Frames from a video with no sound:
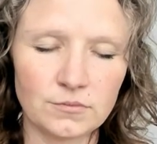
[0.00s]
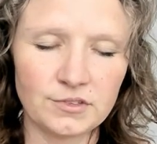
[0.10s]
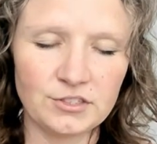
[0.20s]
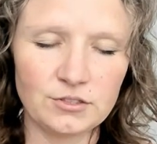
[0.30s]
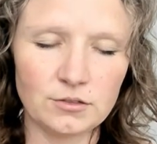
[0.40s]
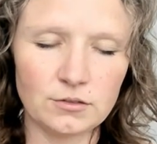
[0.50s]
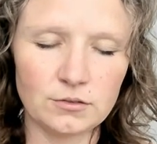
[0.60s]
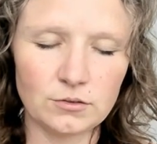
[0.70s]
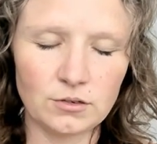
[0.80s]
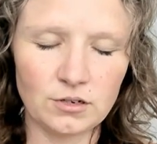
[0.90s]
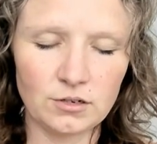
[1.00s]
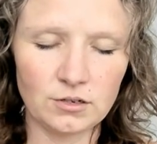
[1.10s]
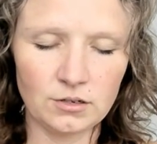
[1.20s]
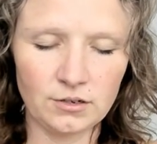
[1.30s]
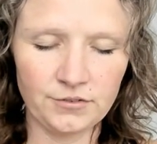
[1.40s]
So
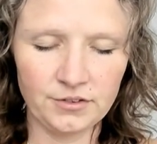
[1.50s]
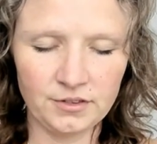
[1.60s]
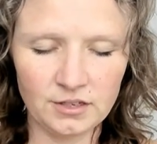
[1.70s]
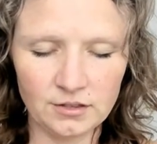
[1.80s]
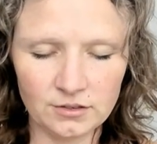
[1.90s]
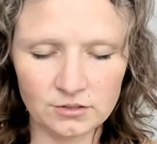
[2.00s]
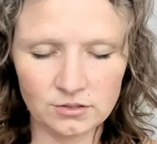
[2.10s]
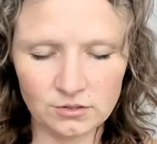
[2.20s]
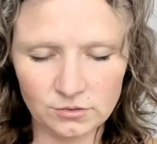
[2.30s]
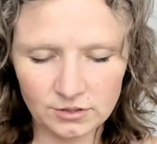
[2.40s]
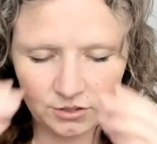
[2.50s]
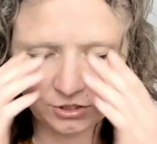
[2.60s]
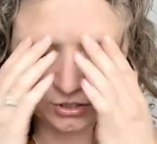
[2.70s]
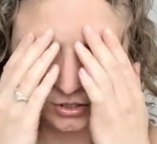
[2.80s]
uh, everything, there's a new energy